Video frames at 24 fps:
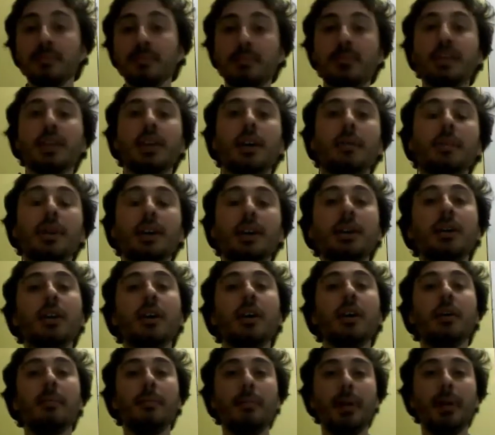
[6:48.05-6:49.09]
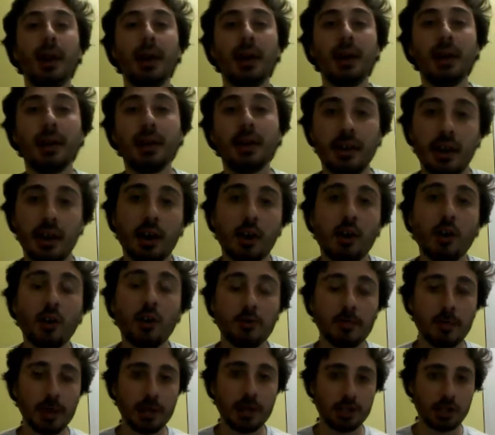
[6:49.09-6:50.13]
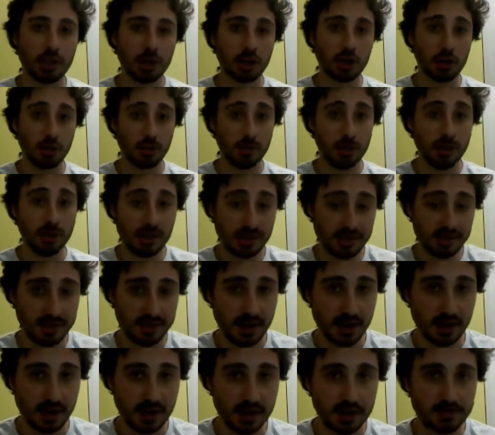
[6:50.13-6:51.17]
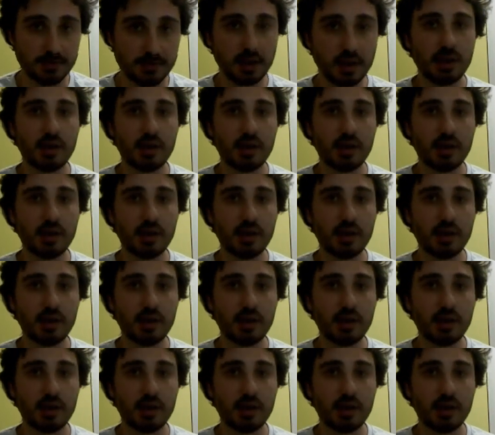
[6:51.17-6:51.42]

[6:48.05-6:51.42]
Benjamin by Yaakov, by Jacob, his father,